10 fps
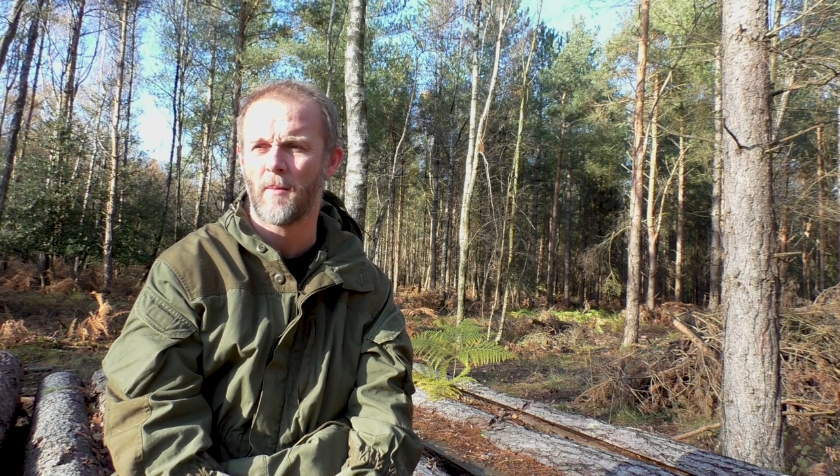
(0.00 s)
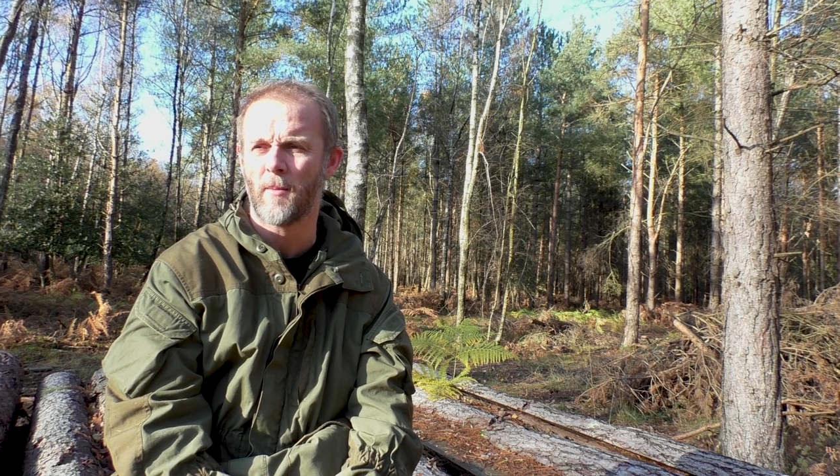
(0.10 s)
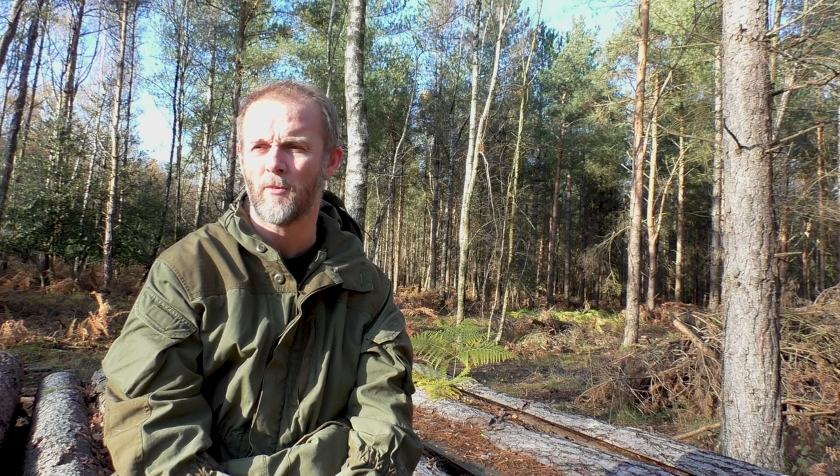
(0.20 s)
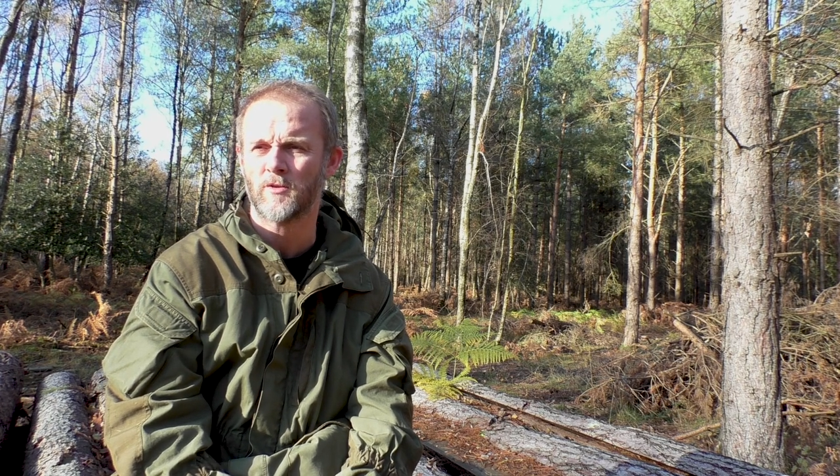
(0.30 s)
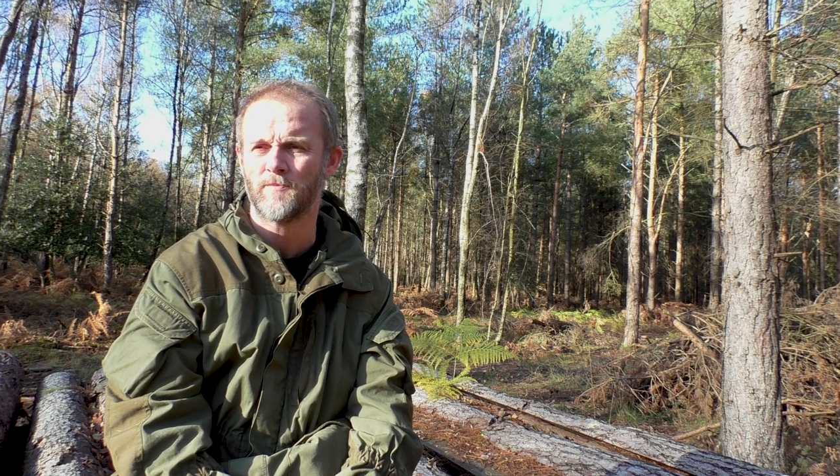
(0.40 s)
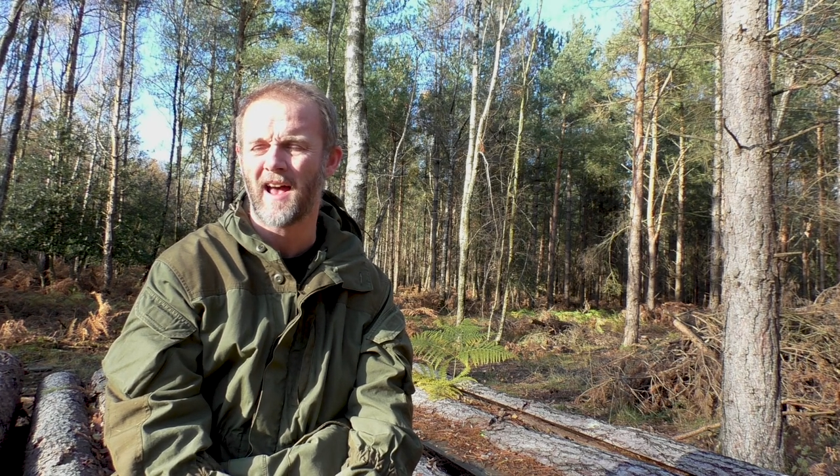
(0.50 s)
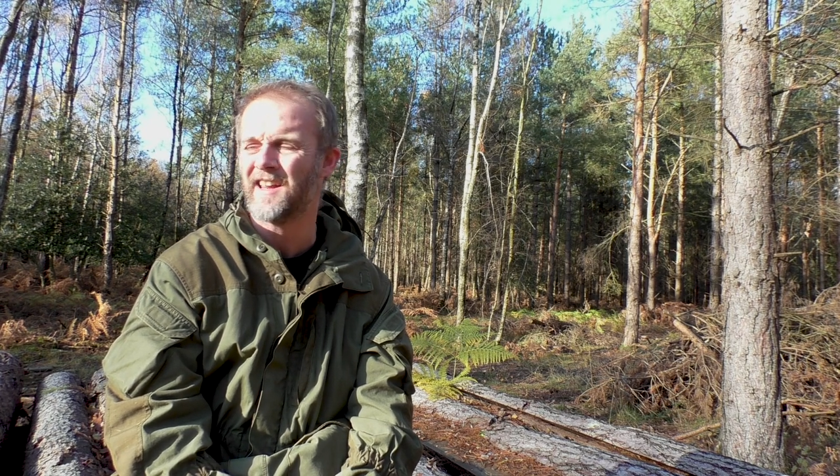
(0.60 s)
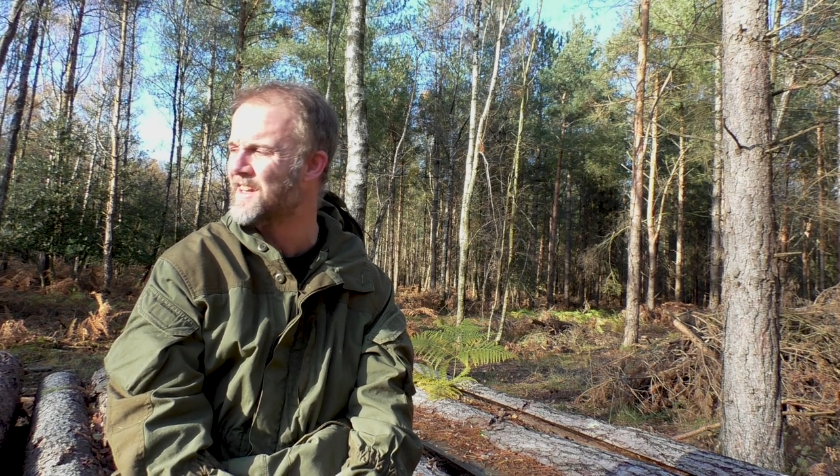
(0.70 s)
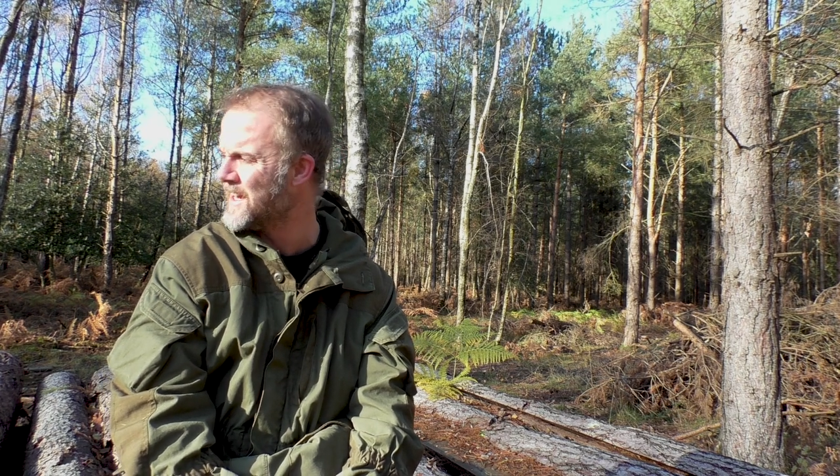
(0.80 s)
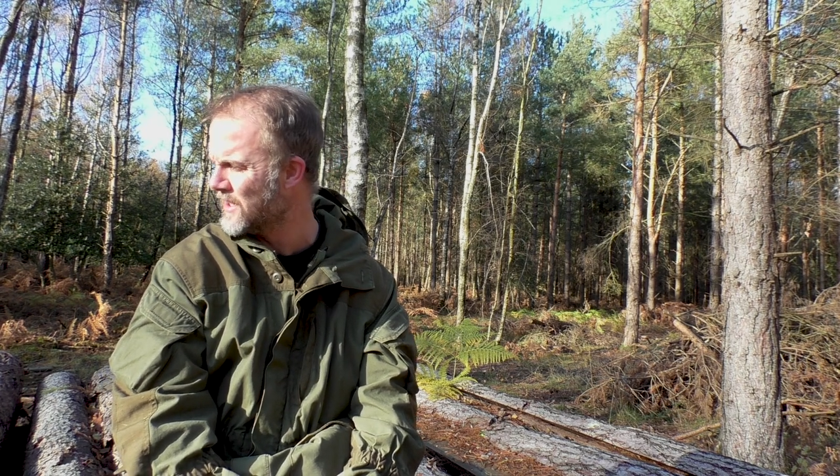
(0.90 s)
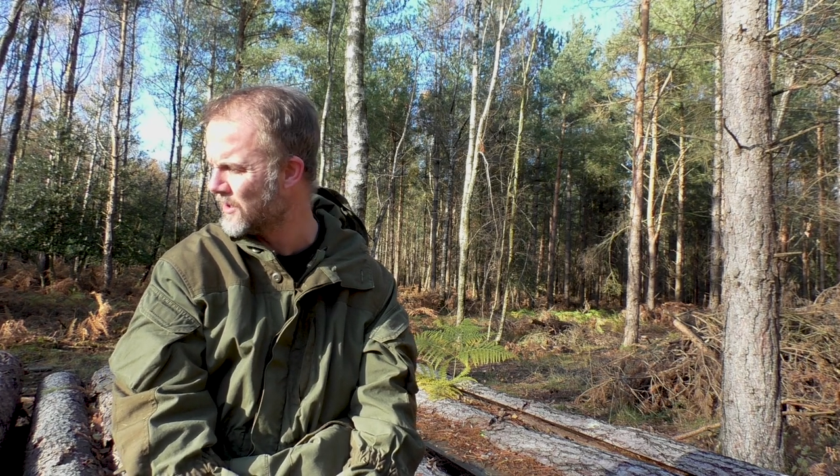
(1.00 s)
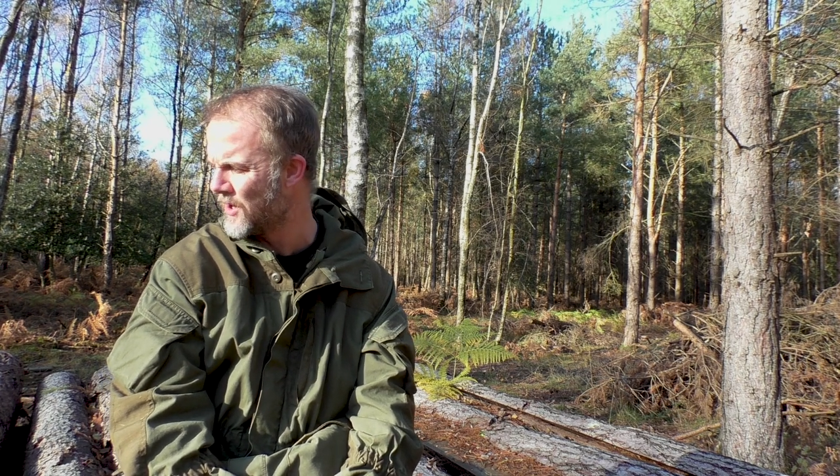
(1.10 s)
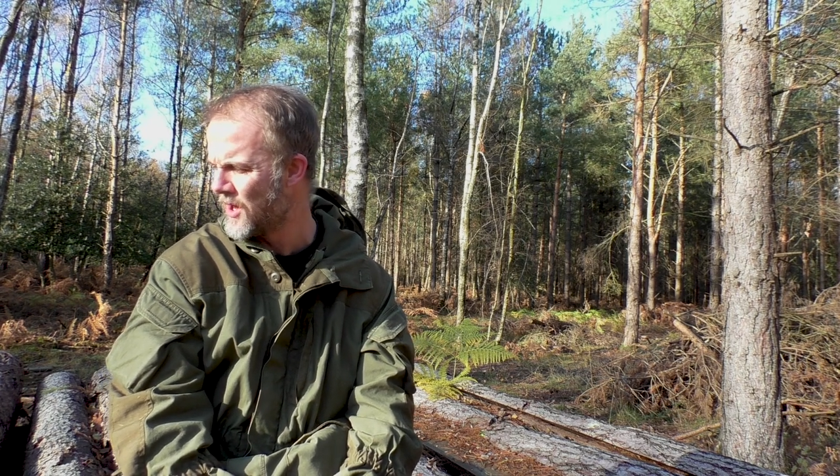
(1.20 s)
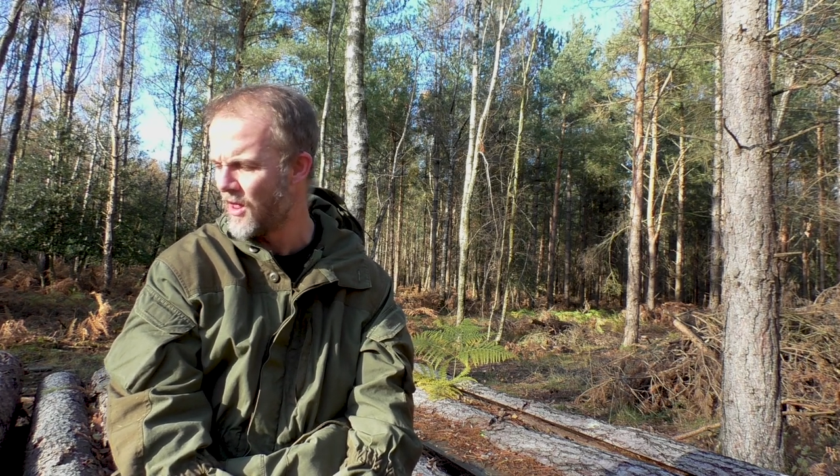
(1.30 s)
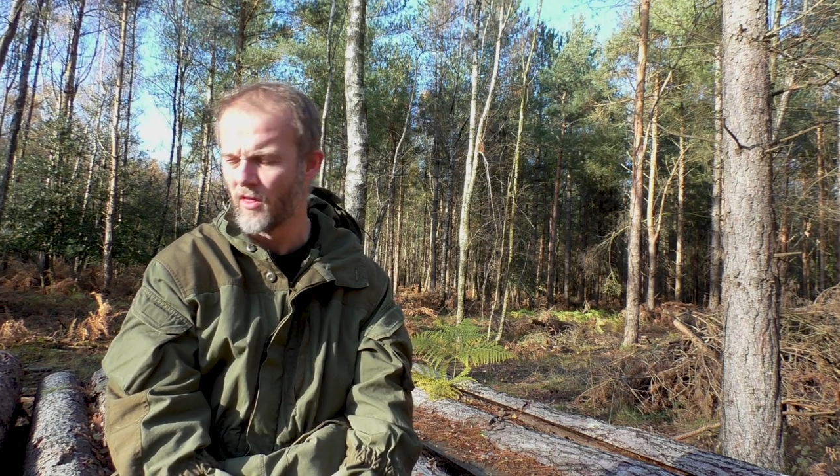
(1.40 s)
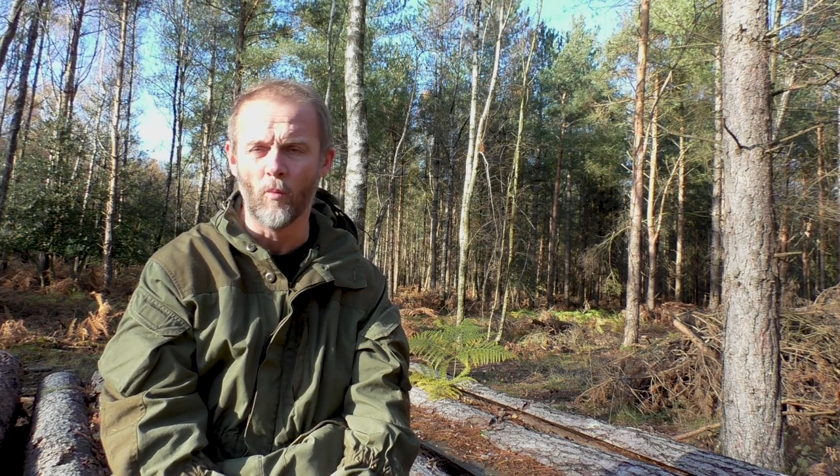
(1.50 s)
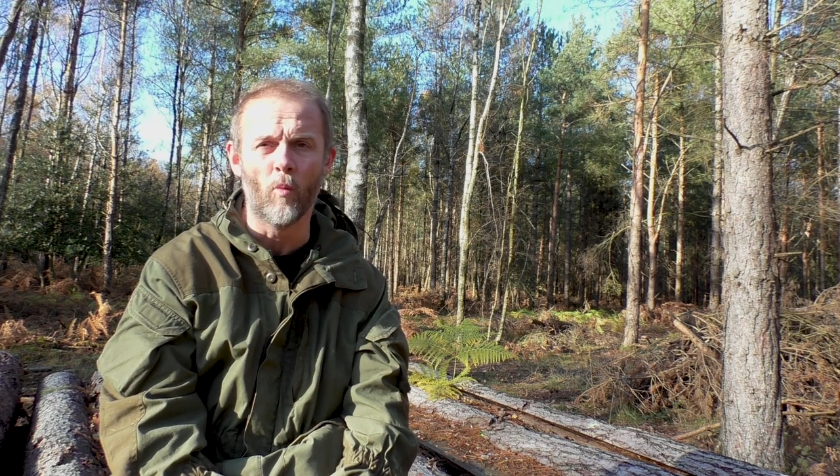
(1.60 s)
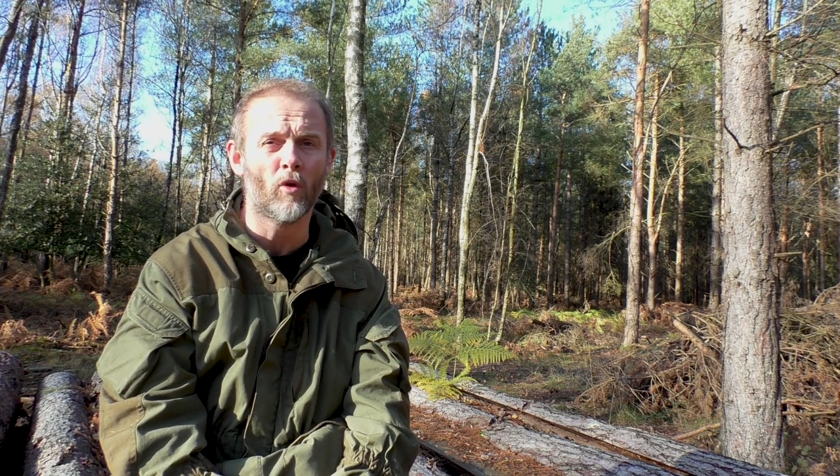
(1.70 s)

a much better yield than